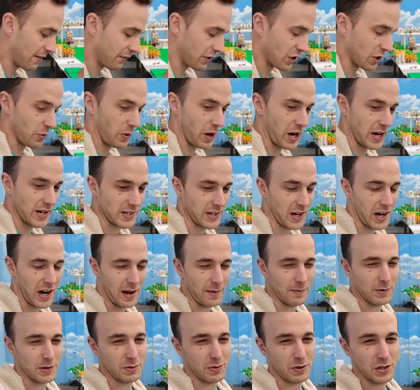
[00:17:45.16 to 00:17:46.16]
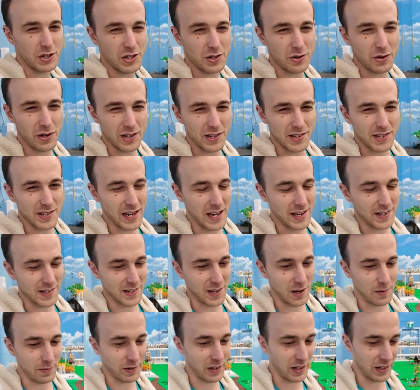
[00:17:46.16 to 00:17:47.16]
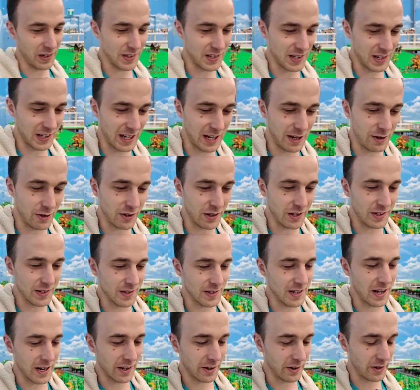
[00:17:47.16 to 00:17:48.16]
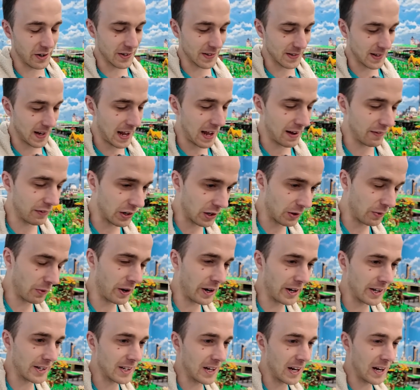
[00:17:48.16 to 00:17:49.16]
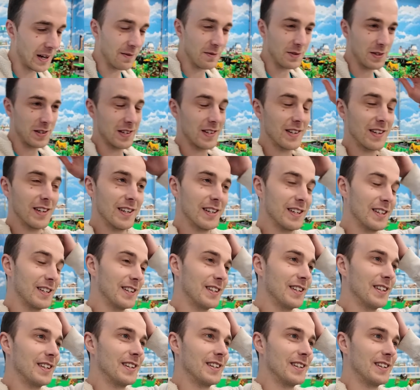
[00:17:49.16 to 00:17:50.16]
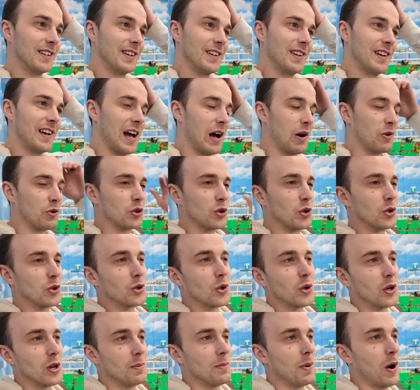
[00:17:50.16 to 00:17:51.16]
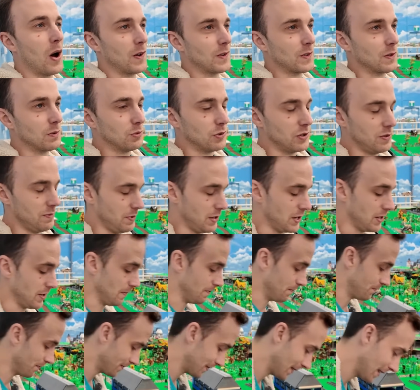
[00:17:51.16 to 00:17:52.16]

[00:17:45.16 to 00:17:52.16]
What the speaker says: have any wait times, which sort of says something. It's like, okay, well, this daycare doesn't have any wait times. How good could it possibly be?